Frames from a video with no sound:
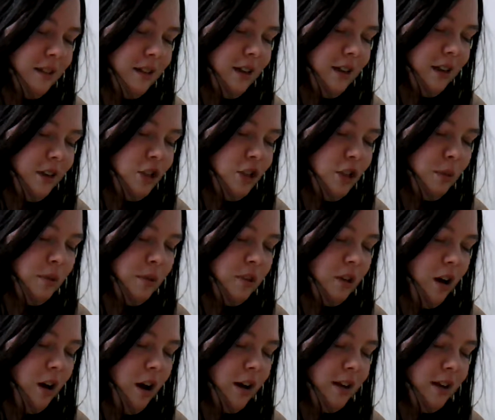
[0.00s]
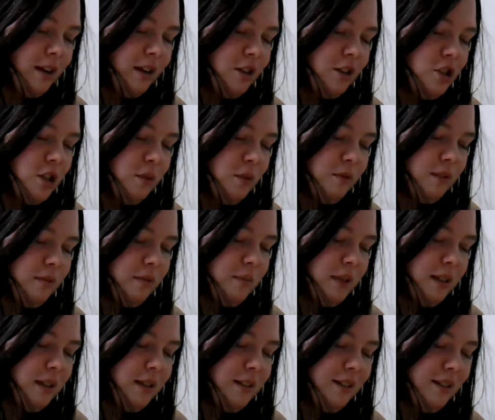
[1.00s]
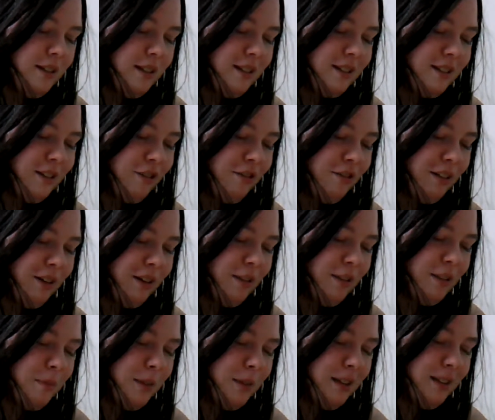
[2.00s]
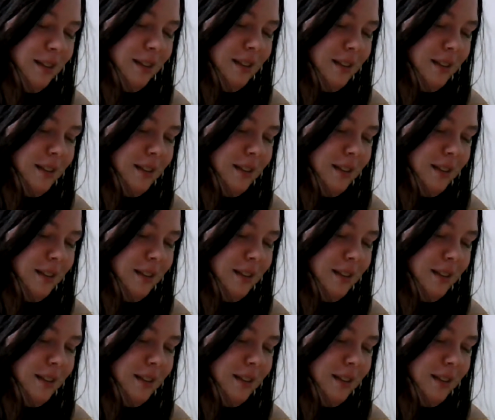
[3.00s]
and she was talking, she would be disagreeing with me and